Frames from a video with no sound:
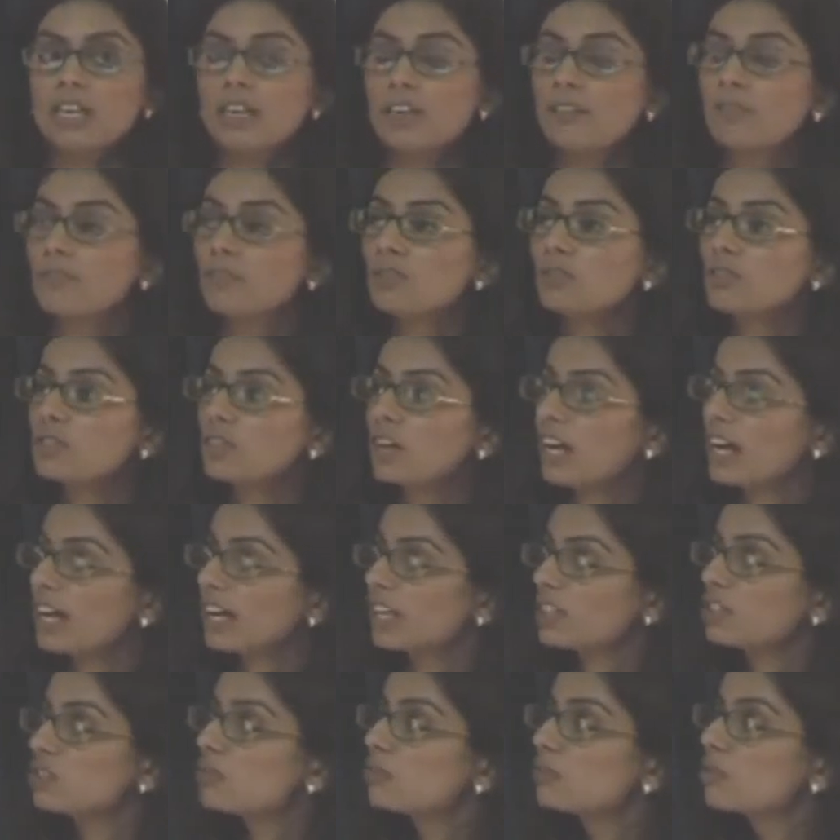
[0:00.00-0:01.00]
if you
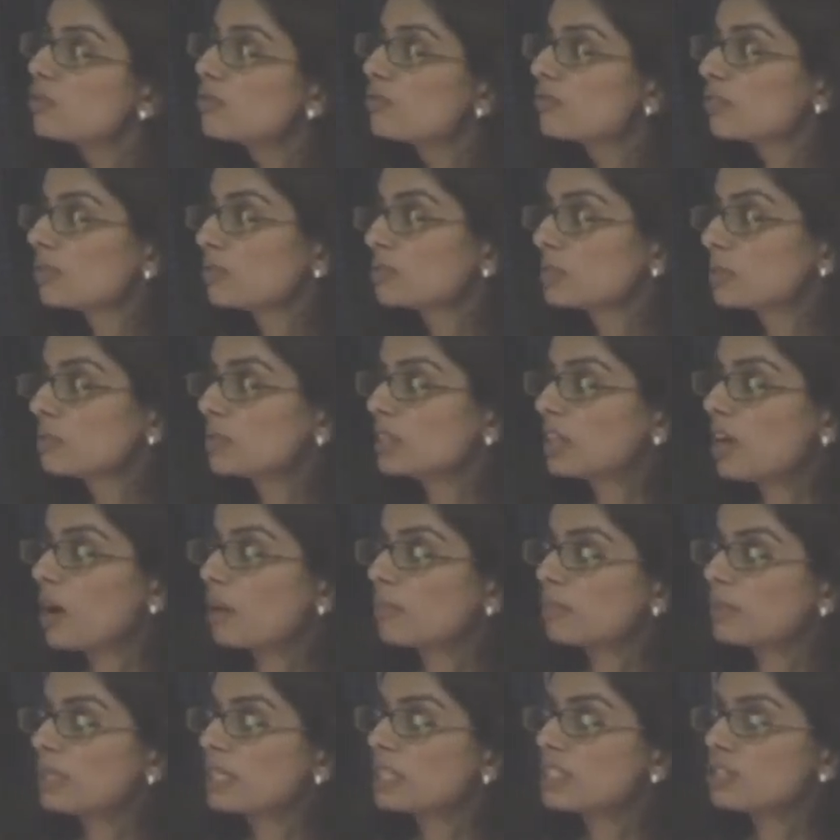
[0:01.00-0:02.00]
try to move from the
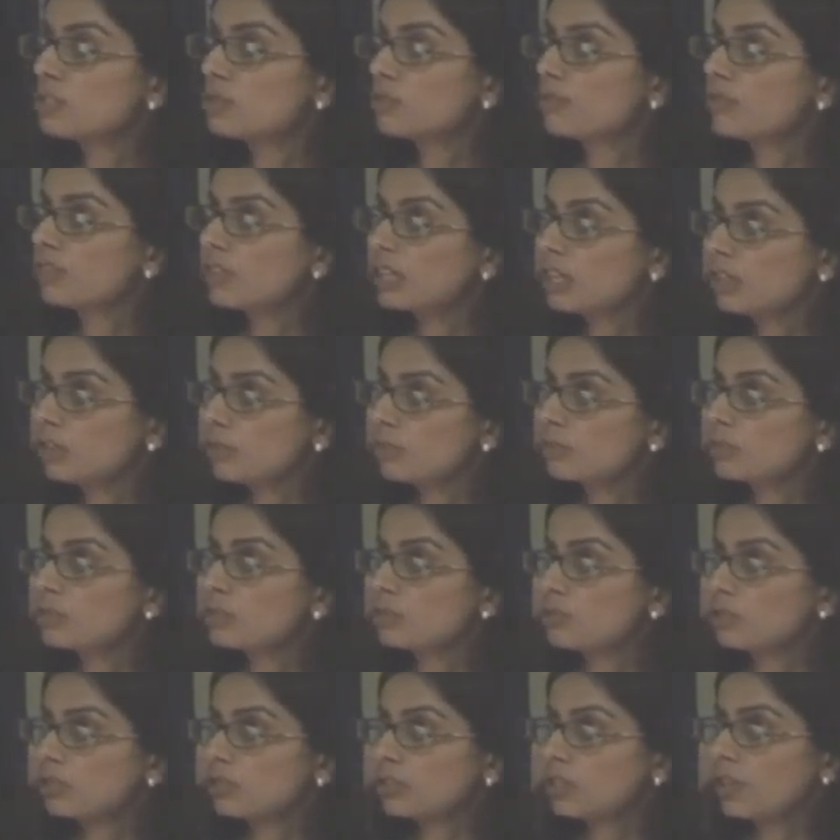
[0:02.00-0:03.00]
monopolies to free and open
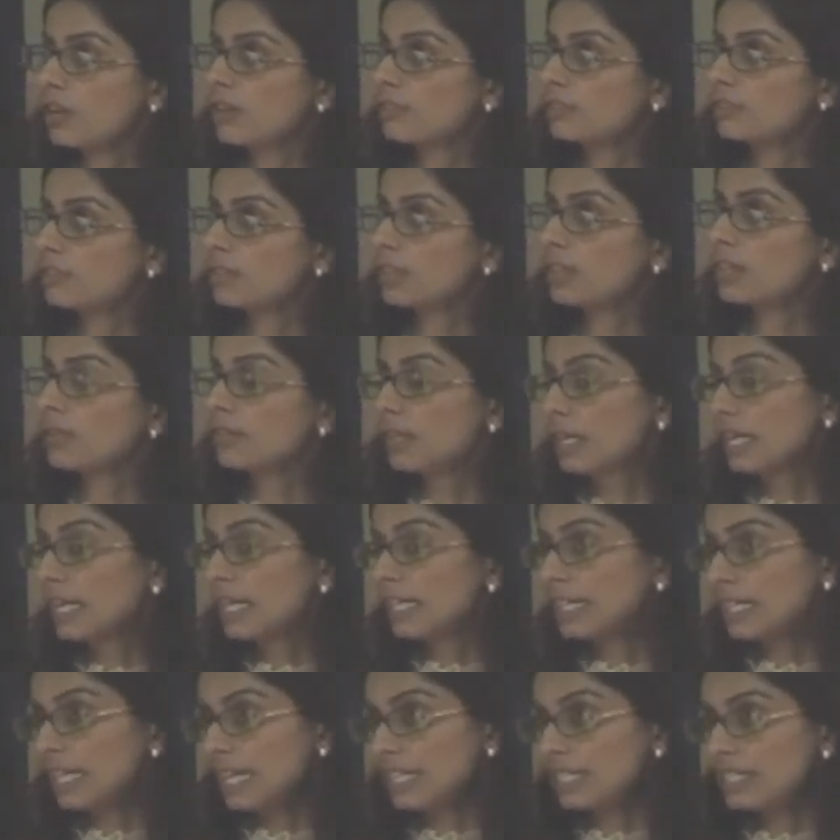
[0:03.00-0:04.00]
source software.
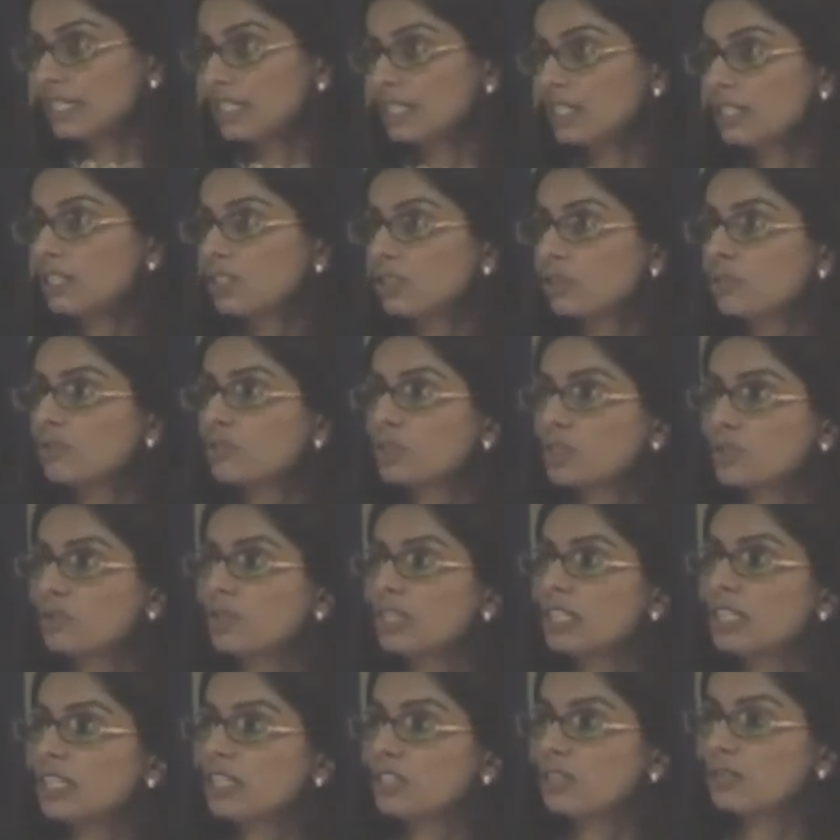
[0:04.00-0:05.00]
That is an issue which
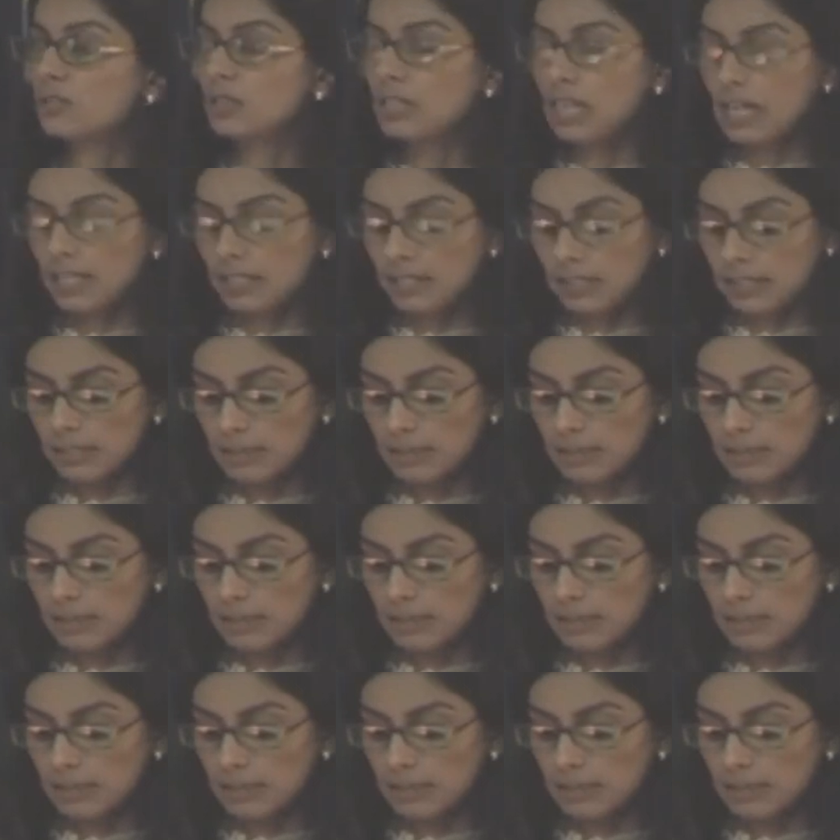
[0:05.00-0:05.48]
we need to tackle.